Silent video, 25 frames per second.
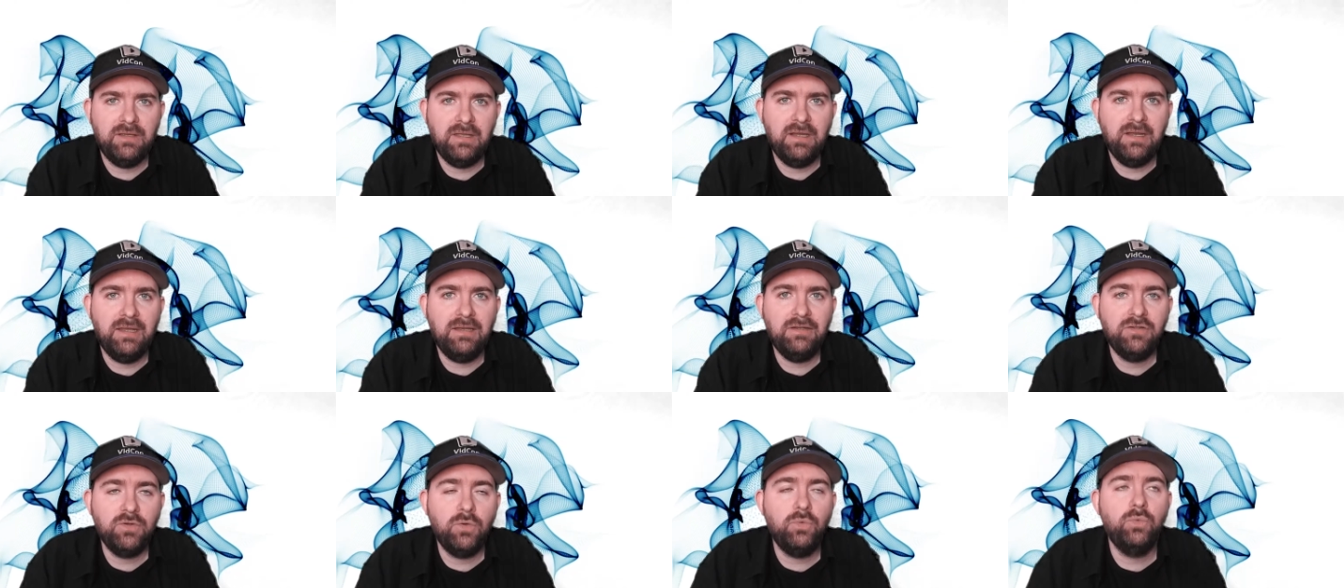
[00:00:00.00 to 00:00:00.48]
and
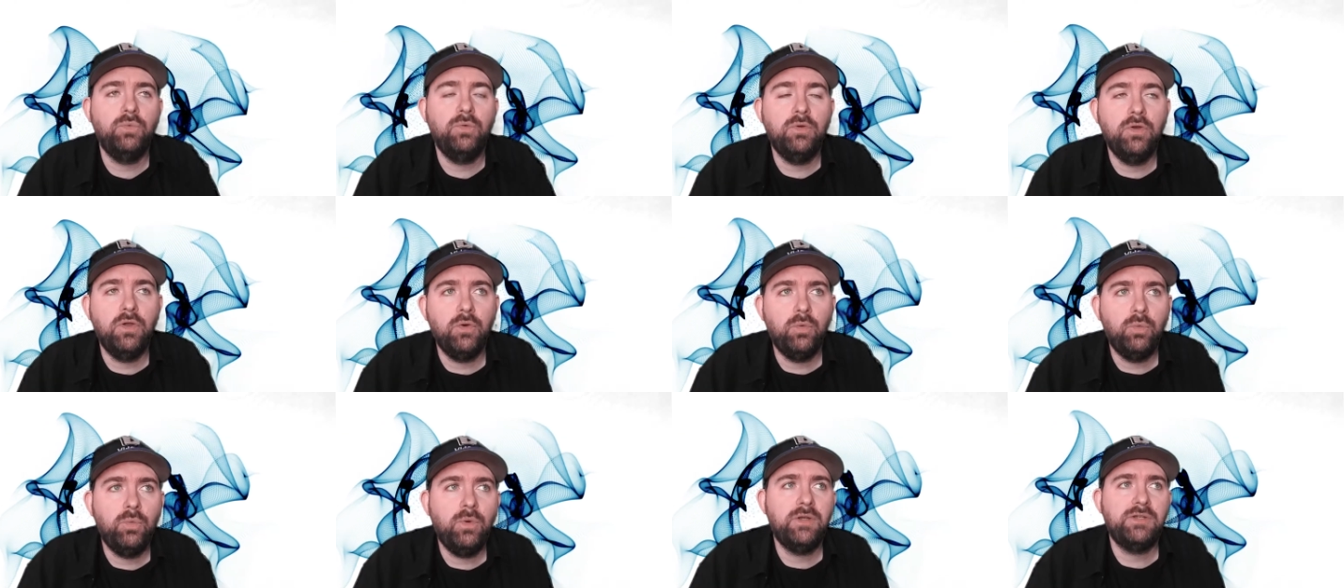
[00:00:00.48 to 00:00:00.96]
I don't
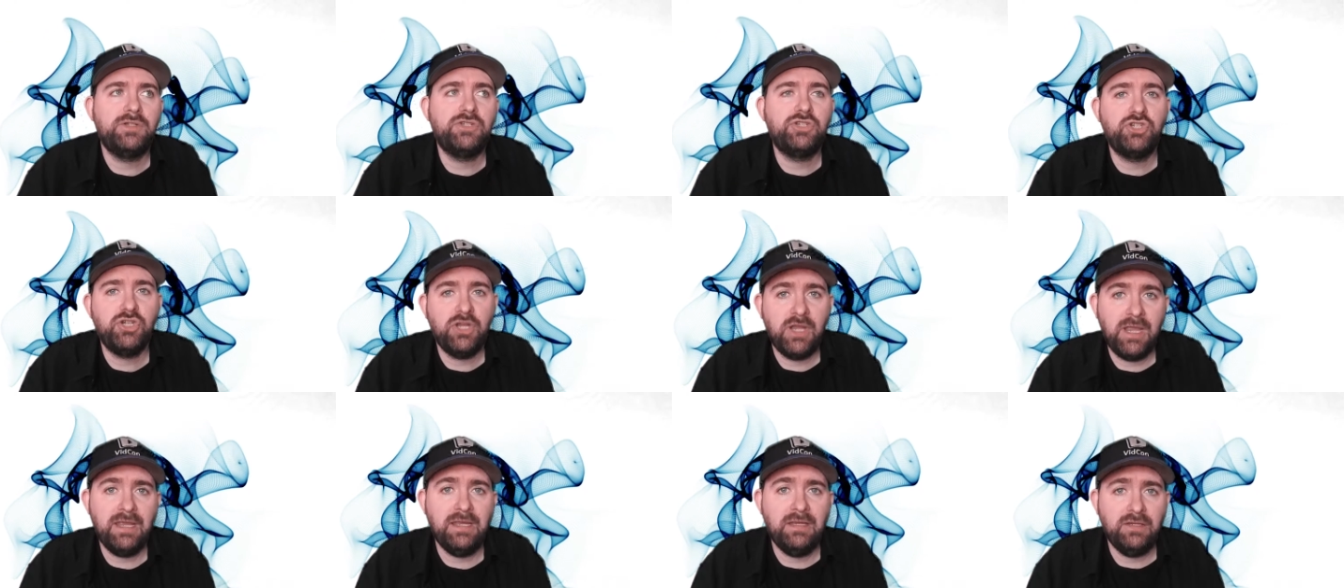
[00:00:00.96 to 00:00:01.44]
know what
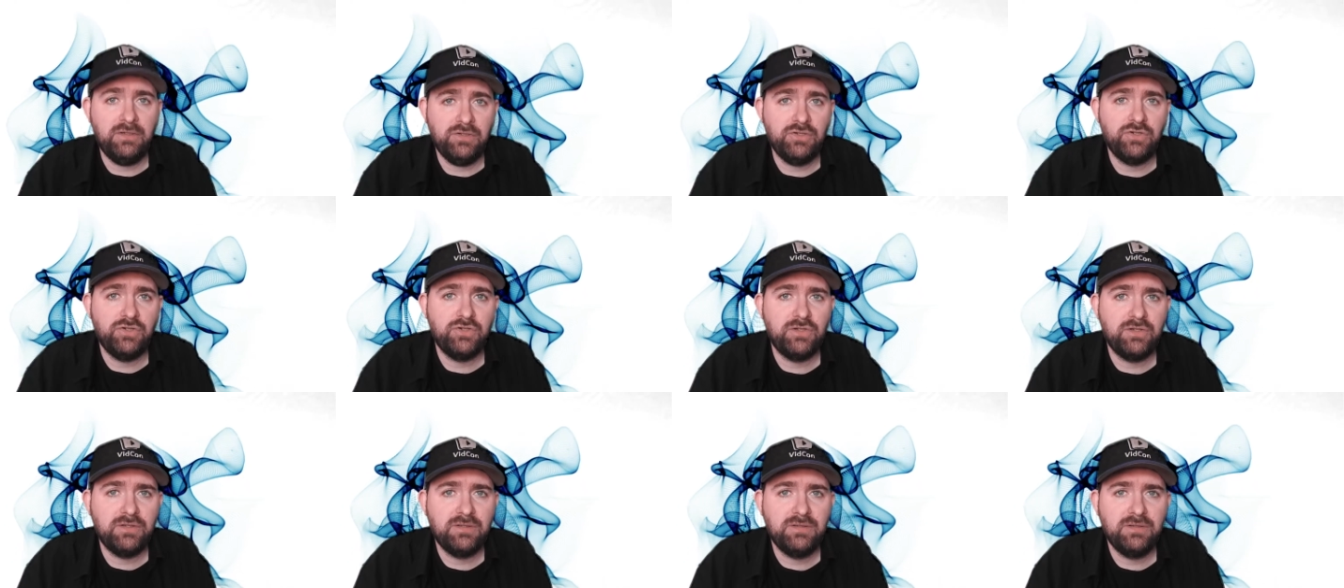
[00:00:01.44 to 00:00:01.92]

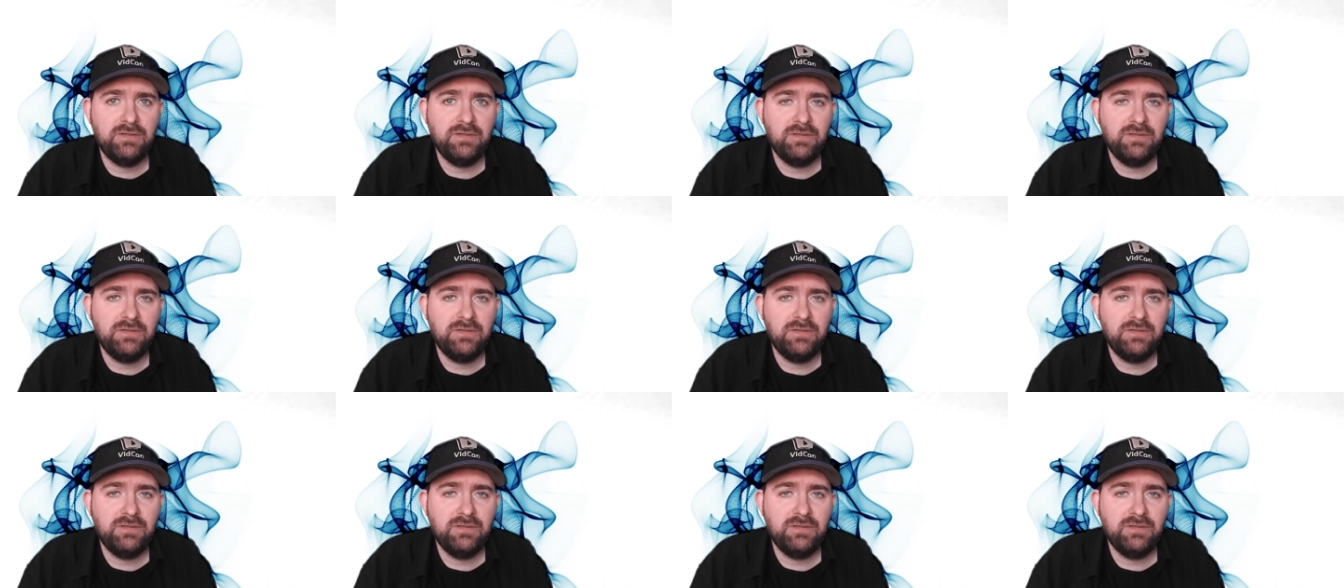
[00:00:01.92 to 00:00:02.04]
changed.